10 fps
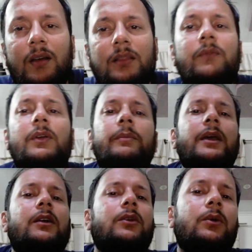The
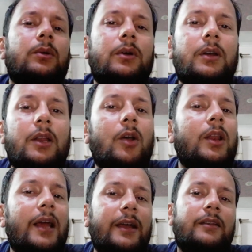filmmaker told
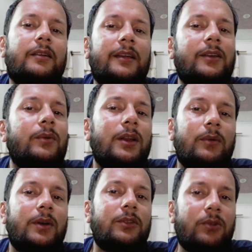Collider in
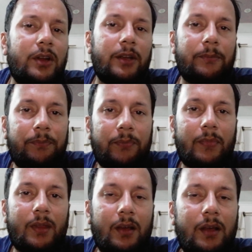2023.
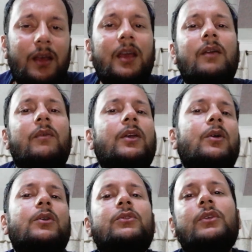He went
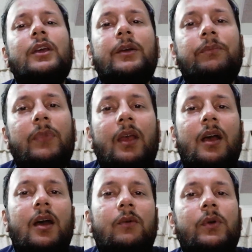on to say,
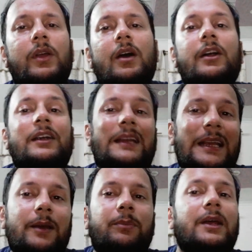uh, We are
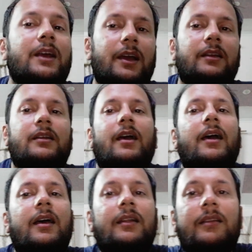deep in it,
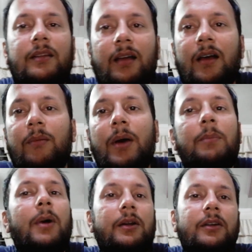and uh, my
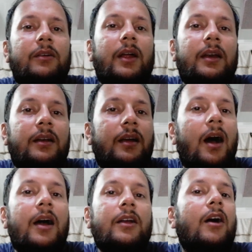partner and
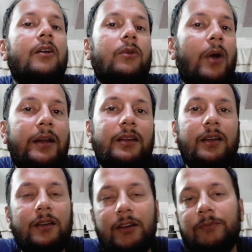I are
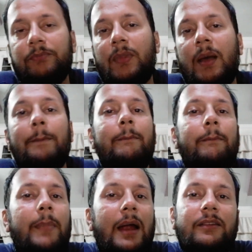writing
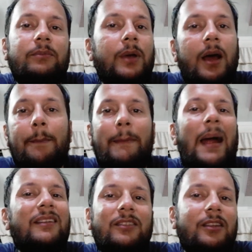Matt, uh,
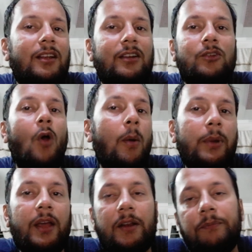Mattson
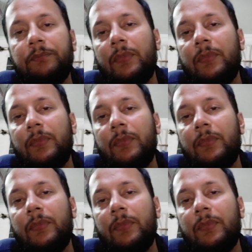Tomlin